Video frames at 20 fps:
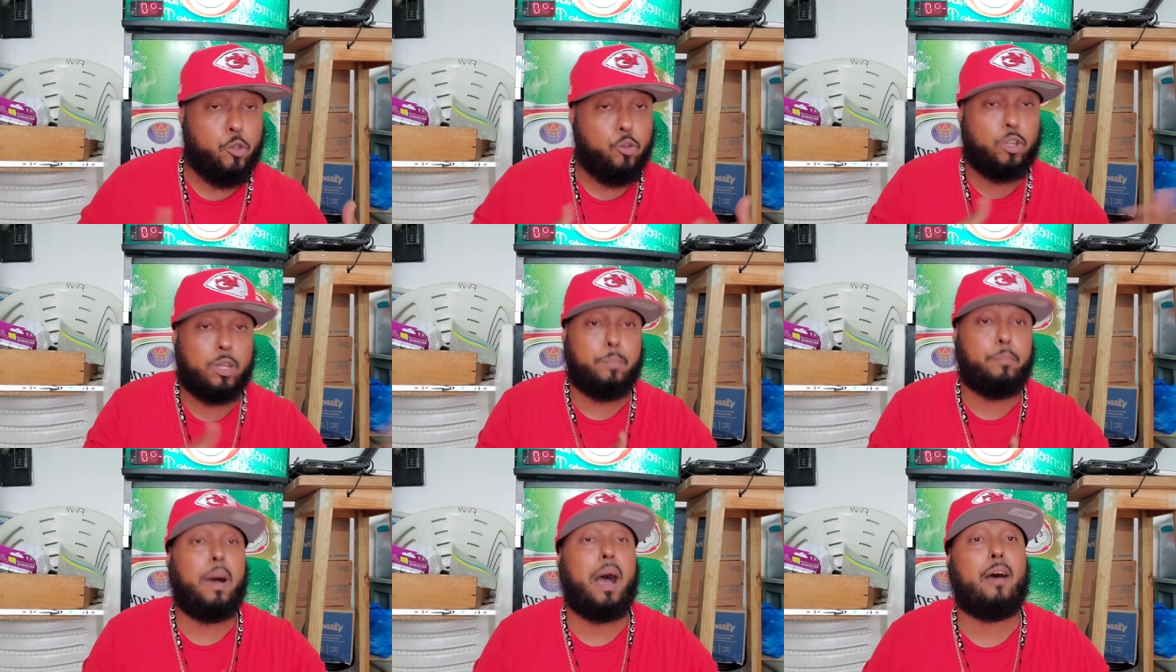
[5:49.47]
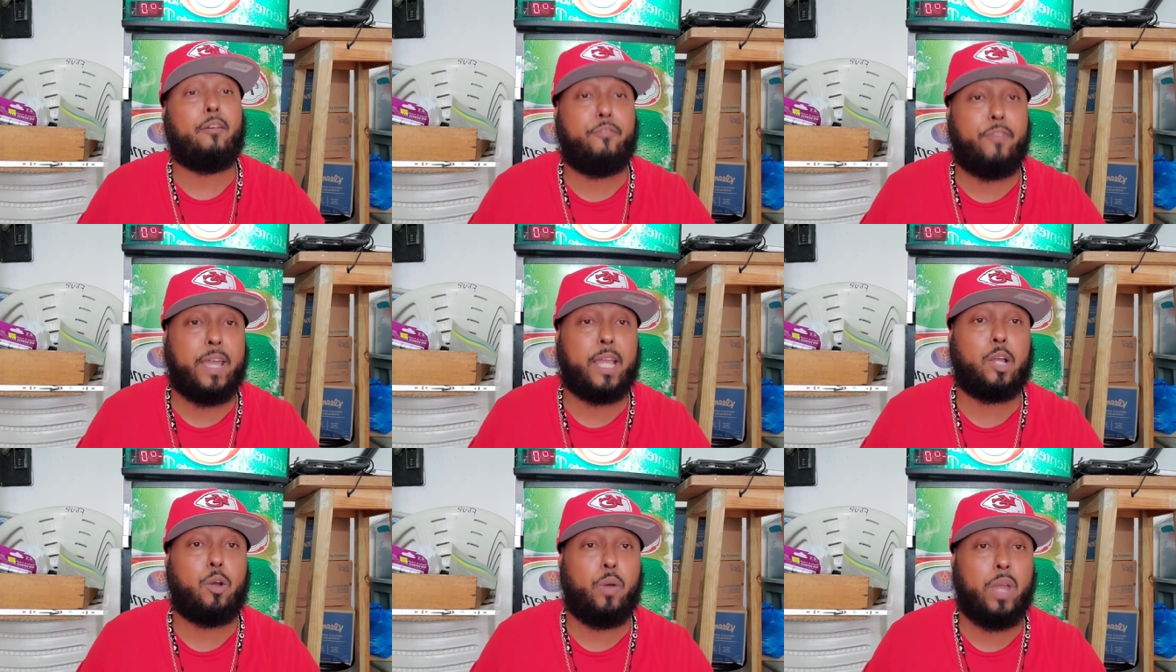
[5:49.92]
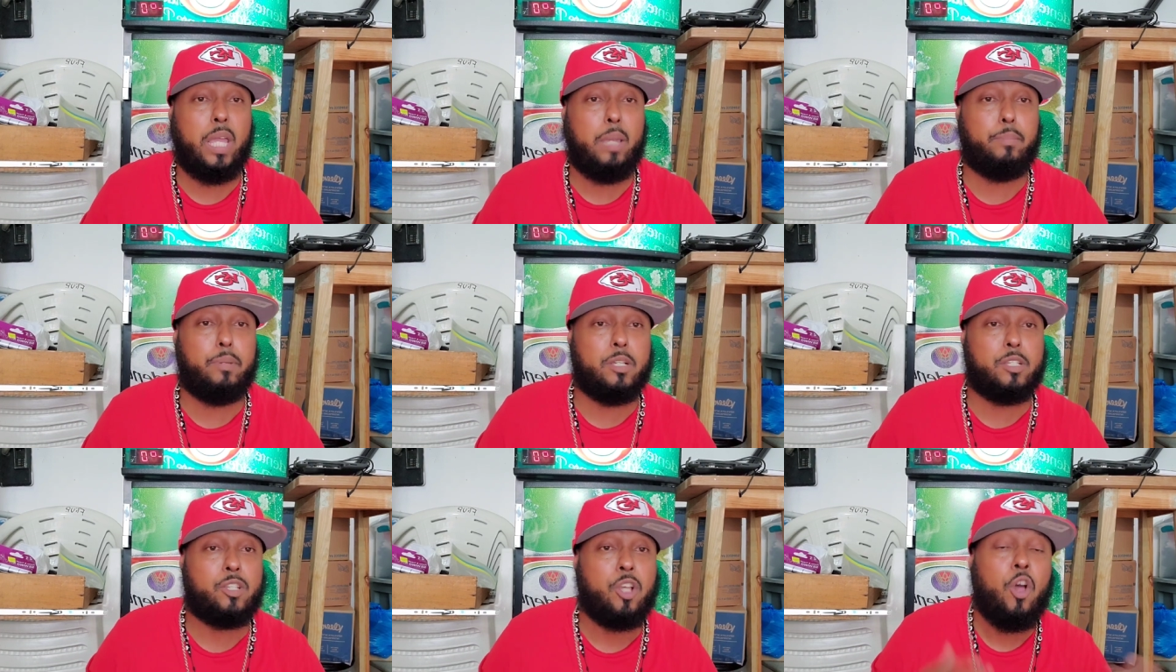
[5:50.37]
You can buy fake
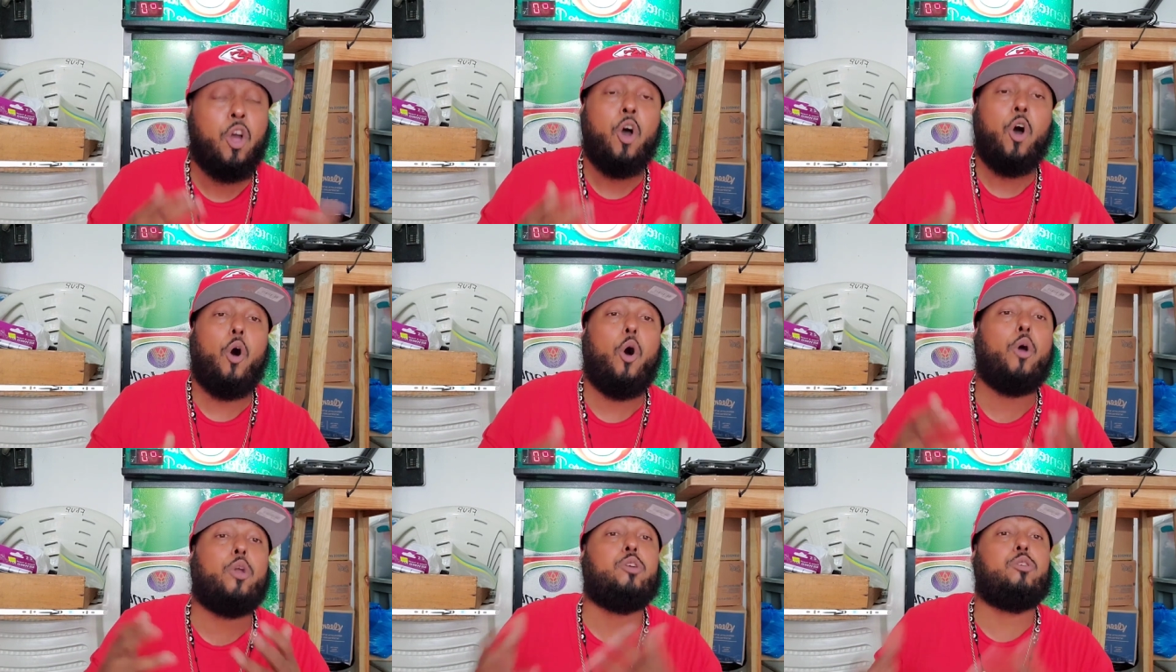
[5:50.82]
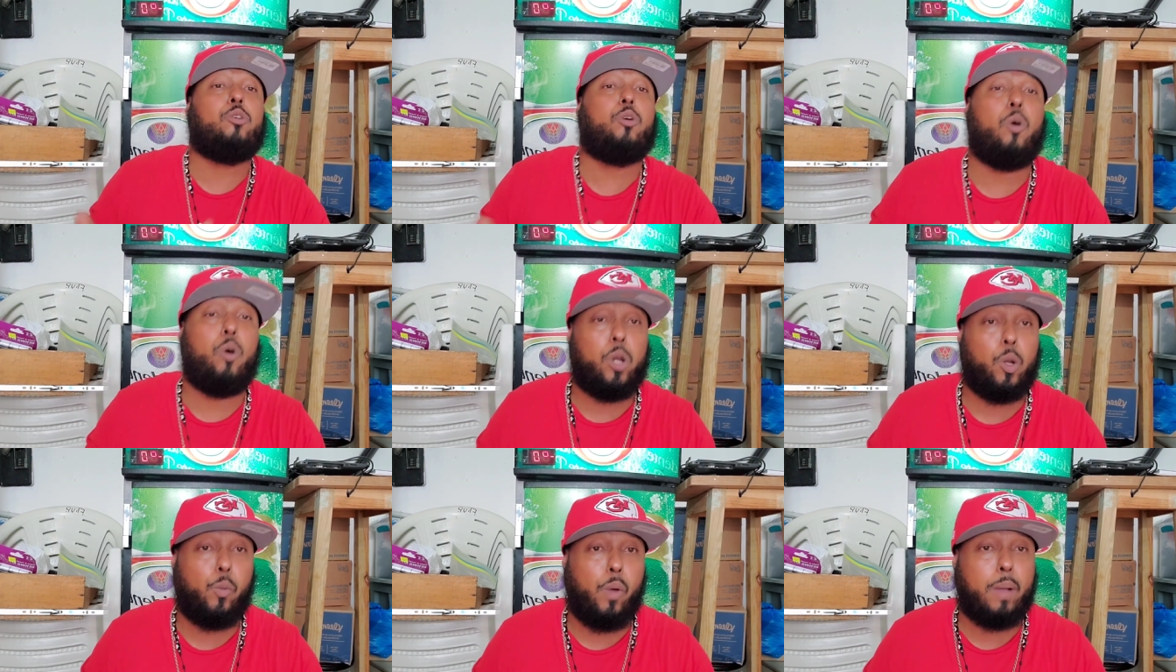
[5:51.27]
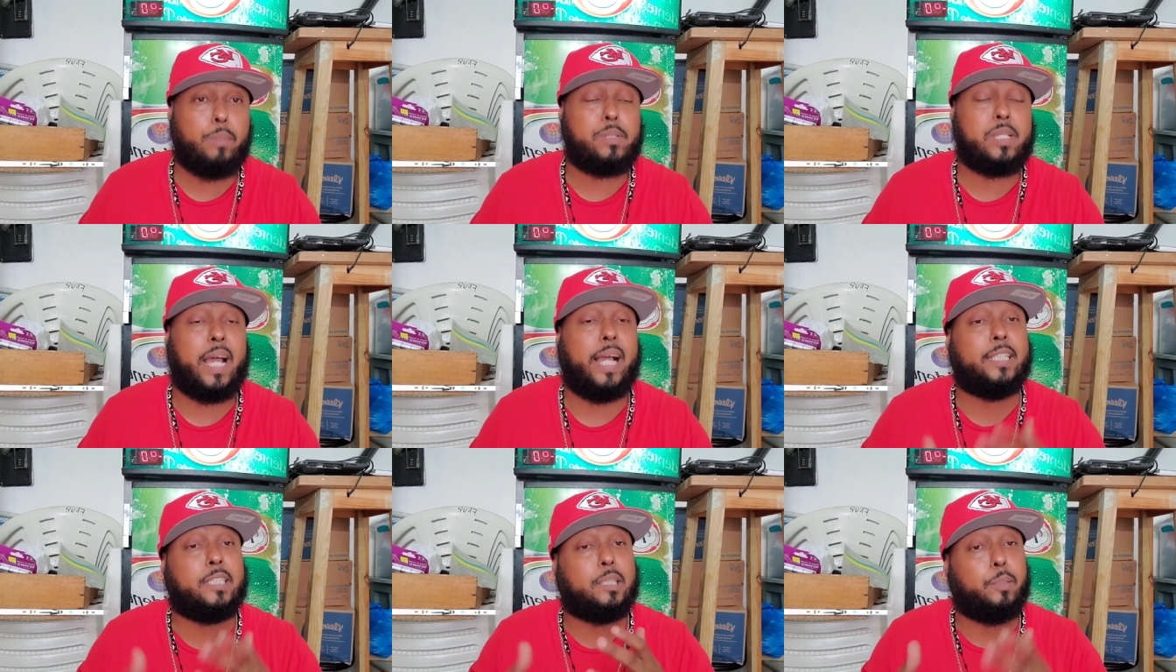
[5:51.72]
Cohibas, or you can go on the
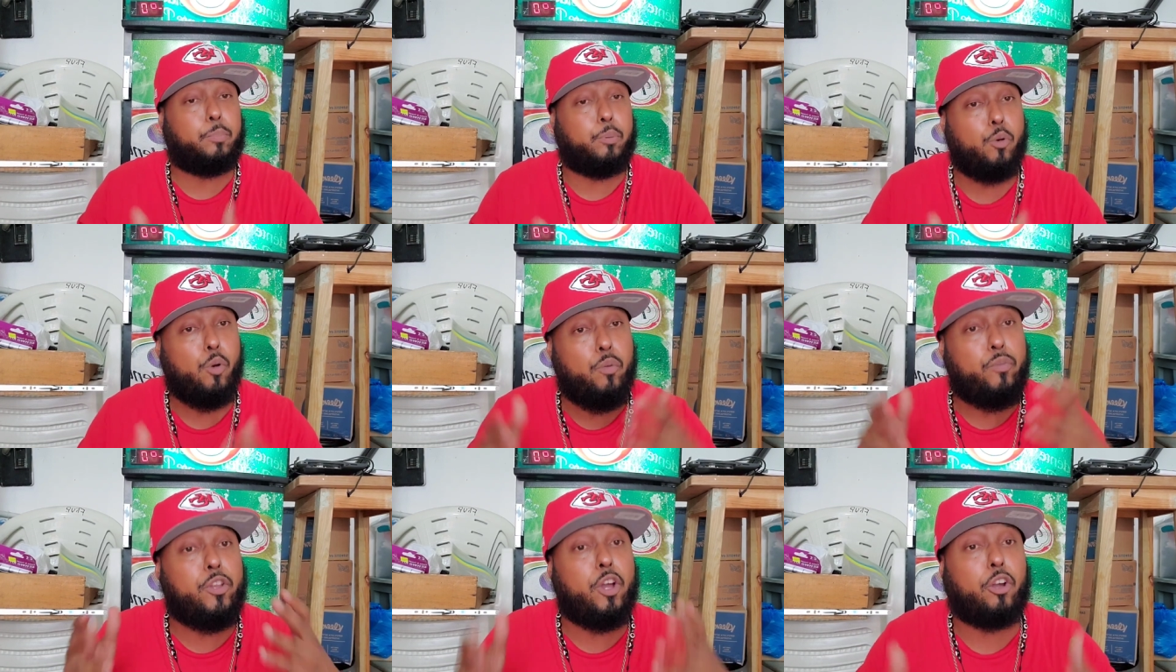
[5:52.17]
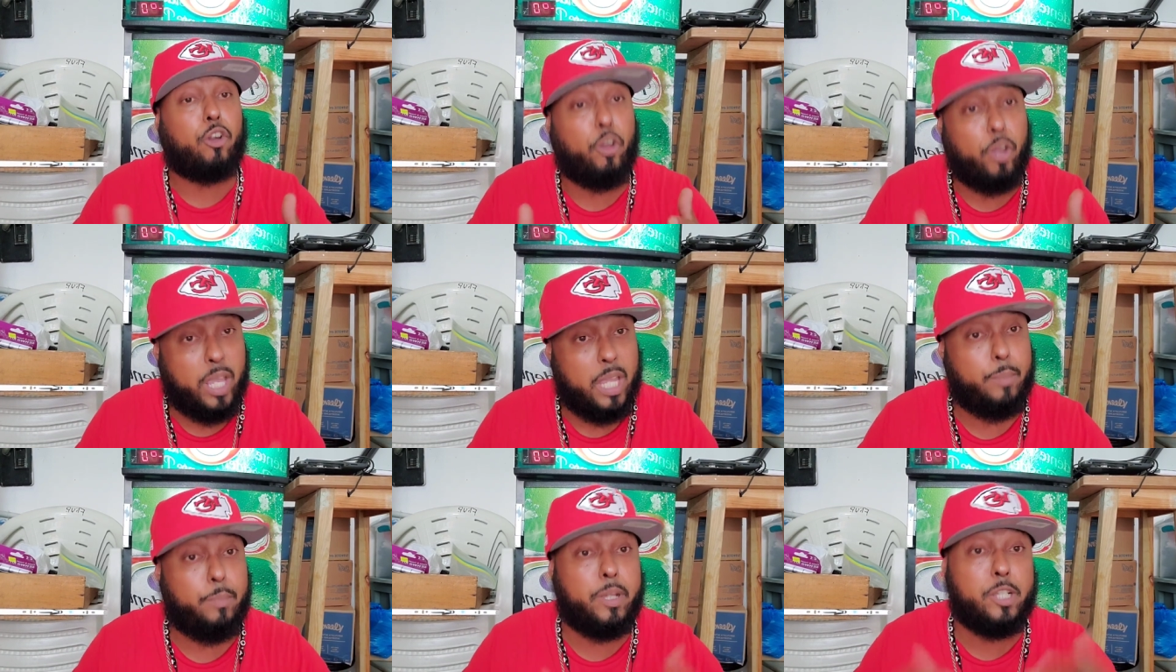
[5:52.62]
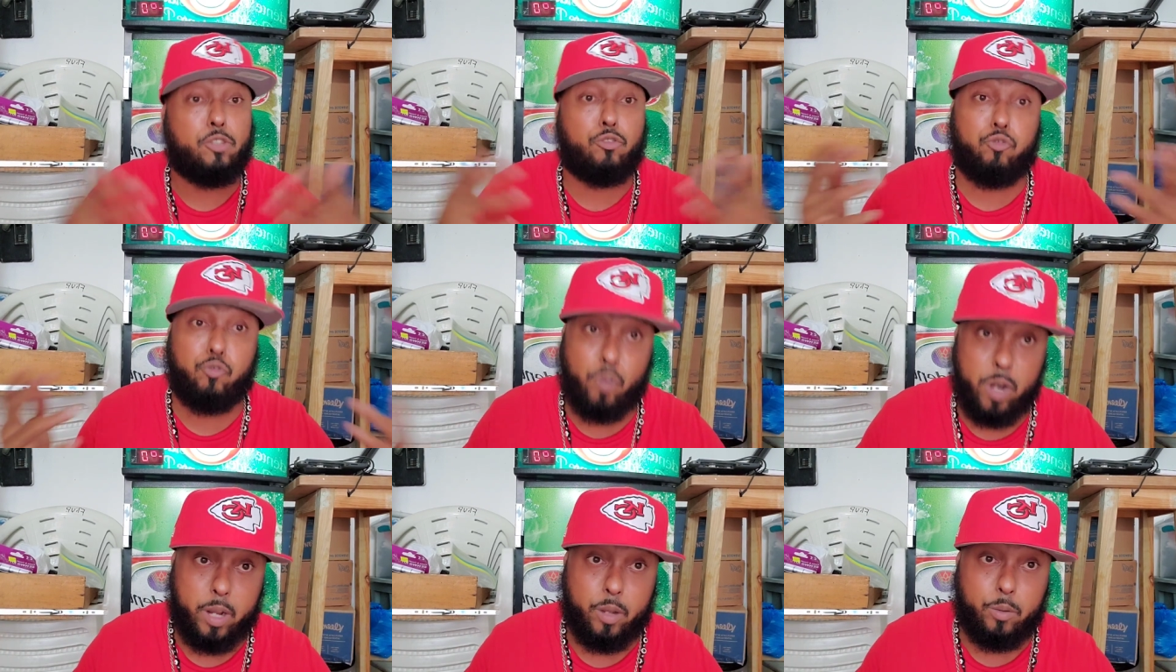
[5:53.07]
website to prove your Cohiba
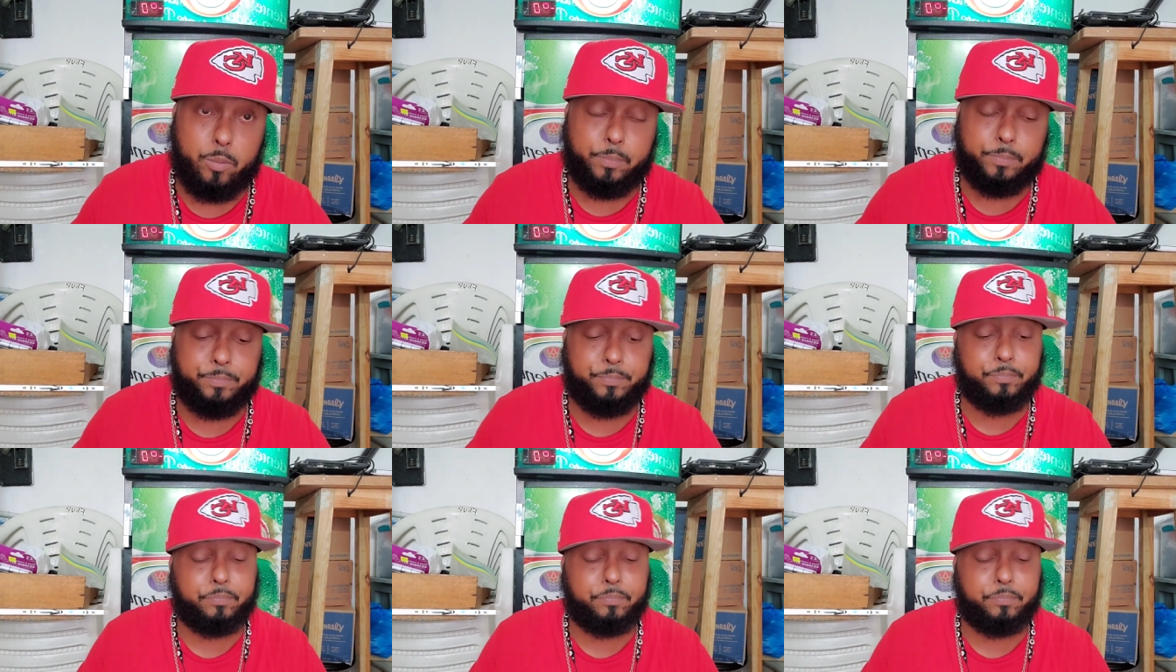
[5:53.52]
is real.